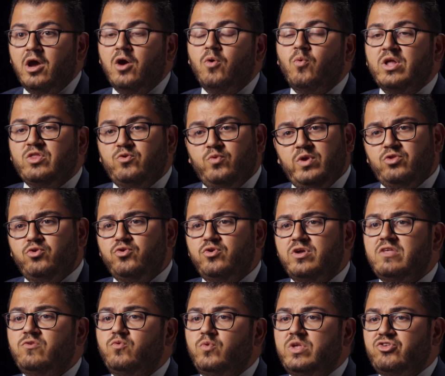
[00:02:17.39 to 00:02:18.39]
What we do
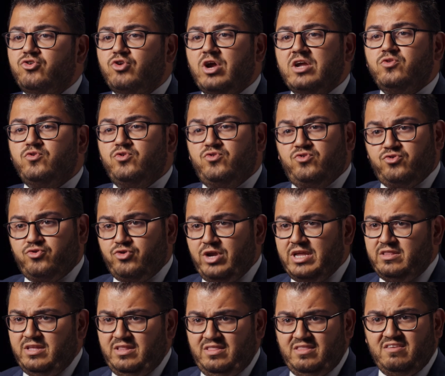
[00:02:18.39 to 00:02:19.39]
is we try to
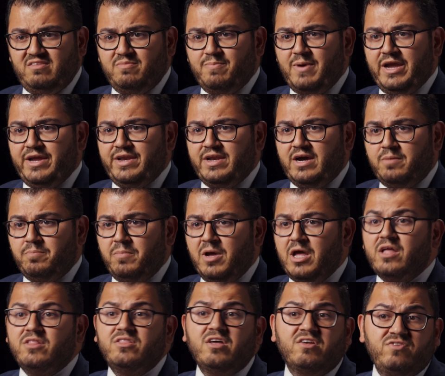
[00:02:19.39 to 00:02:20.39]
straighten the spine up,
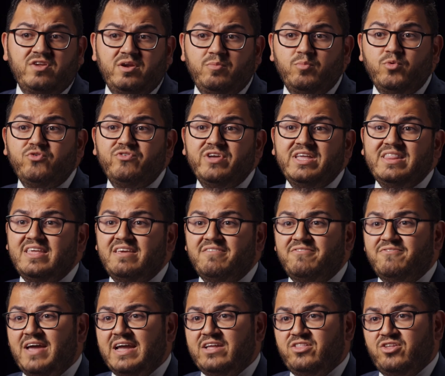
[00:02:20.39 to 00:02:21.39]
thus removing the
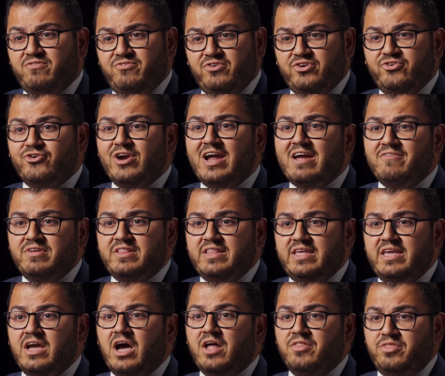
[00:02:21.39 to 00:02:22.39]
effect of
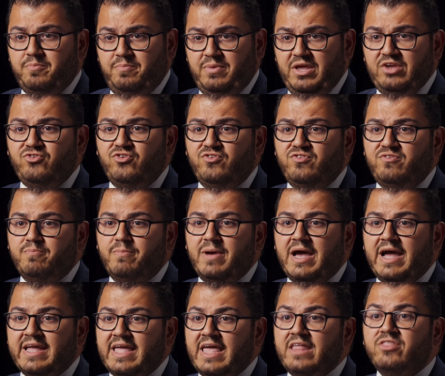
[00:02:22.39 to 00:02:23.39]
gravity on the patient's
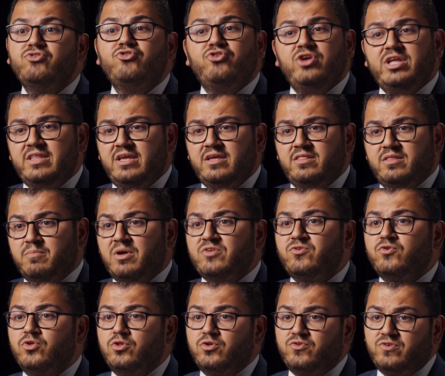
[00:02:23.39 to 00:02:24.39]
back and treating the
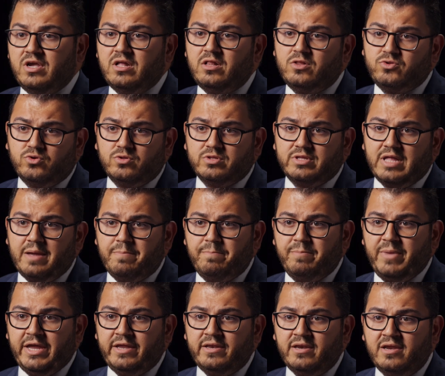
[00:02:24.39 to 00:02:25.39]
musculoskeletal type
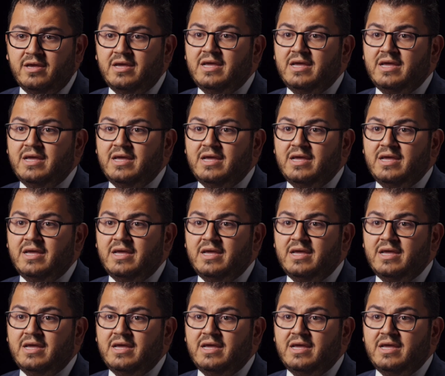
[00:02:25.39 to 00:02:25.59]
pain.